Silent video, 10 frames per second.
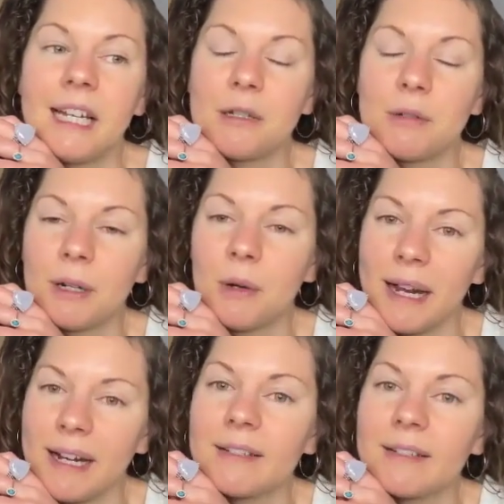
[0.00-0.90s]
it's
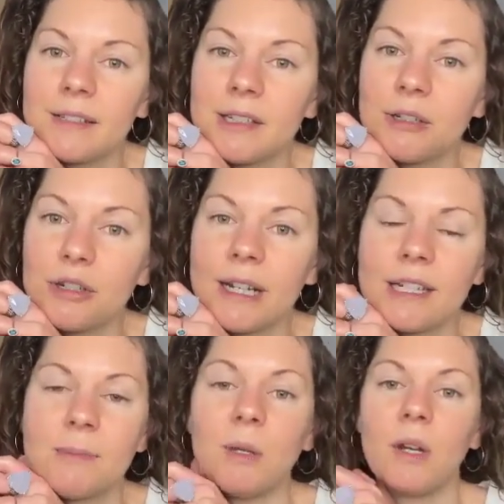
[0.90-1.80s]
required to
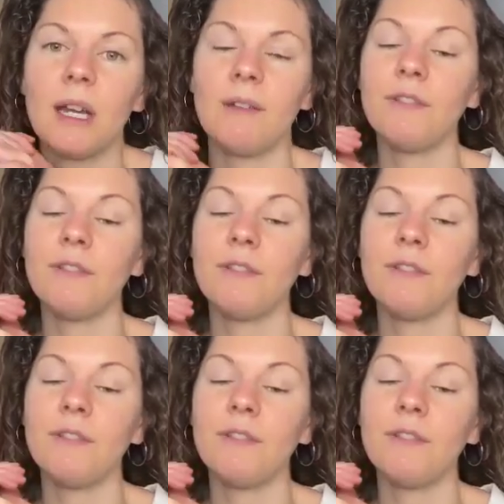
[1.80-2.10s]
transmute it.